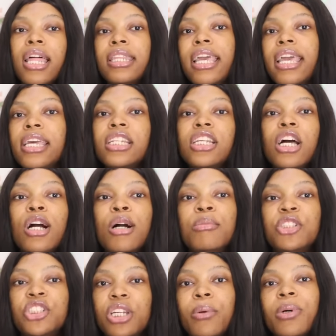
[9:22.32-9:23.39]
And then
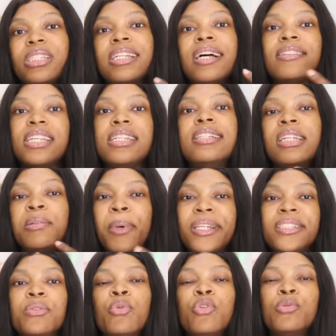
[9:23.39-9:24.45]
um, Shay was now saying that the
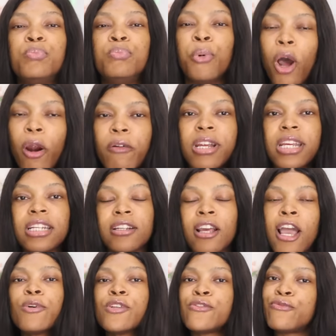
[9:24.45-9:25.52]
party was boring.
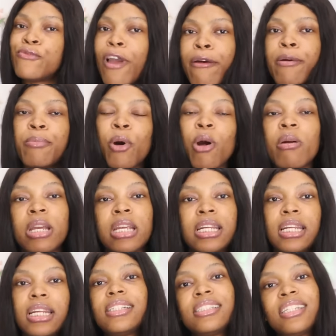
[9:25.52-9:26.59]
It was very
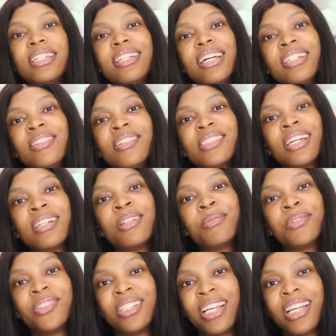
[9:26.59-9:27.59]
boring. Shay that did not stand up to